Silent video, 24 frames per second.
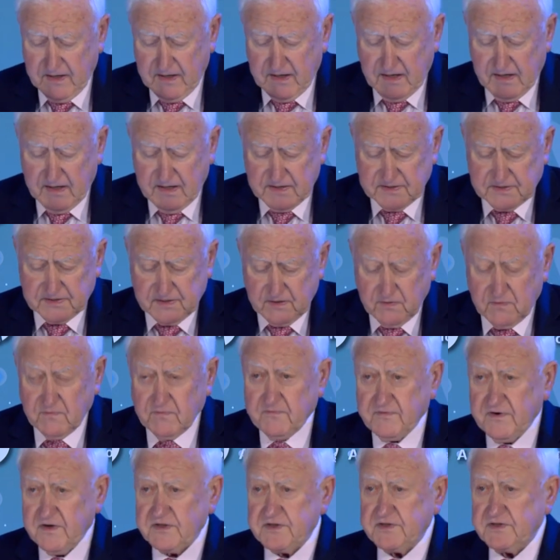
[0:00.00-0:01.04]
Uh, so,
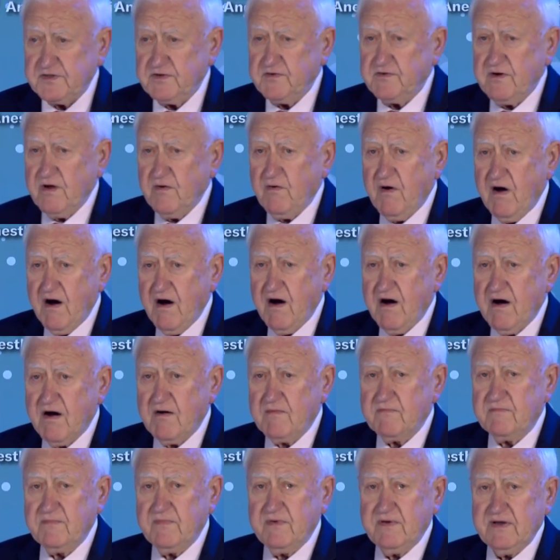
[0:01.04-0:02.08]
first, do no
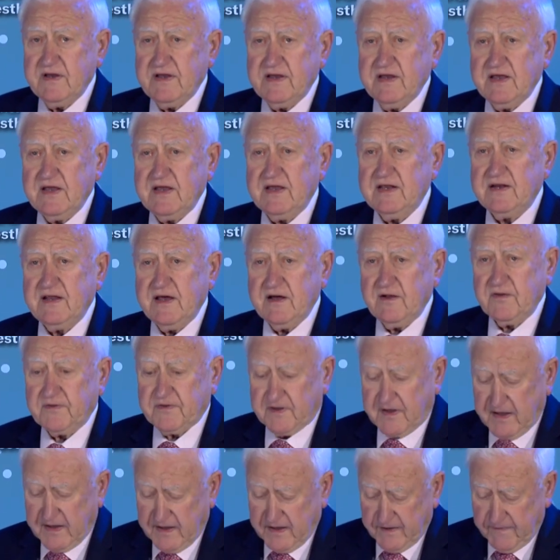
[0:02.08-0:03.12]
harm in
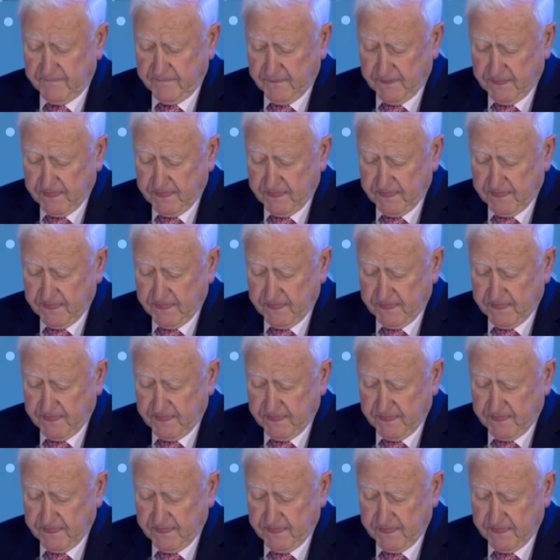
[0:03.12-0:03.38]
healthcare.